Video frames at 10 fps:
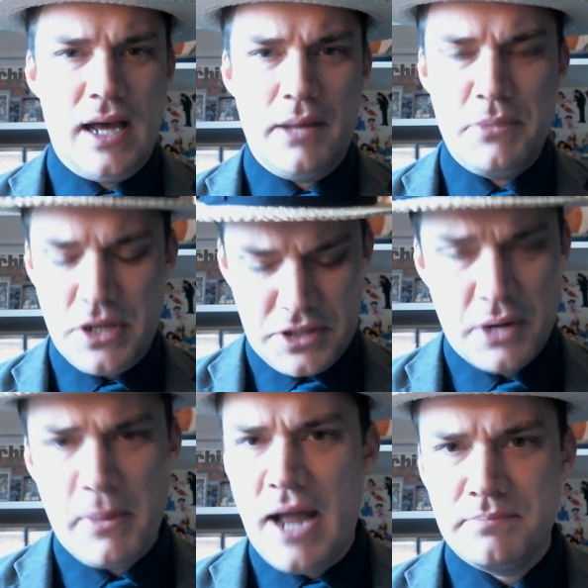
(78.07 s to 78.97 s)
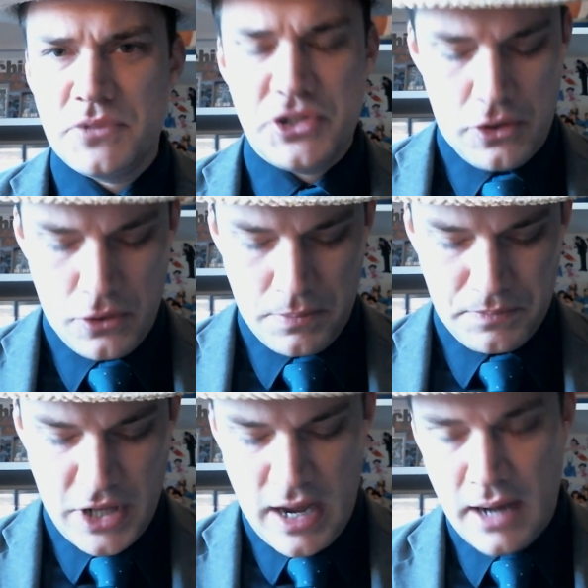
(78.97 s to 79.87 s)
I mean, come on. So
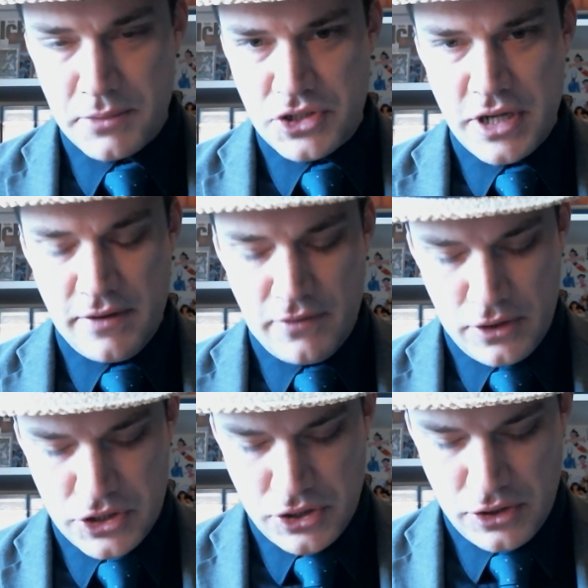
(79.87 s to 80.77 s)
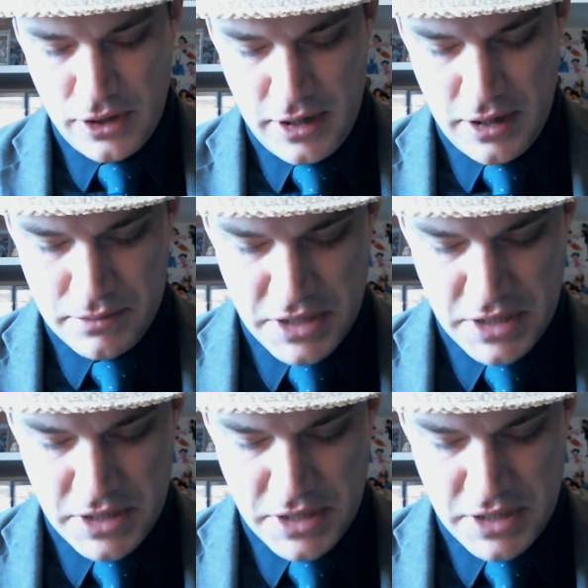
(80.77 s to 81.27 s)
Amish Dave Archer and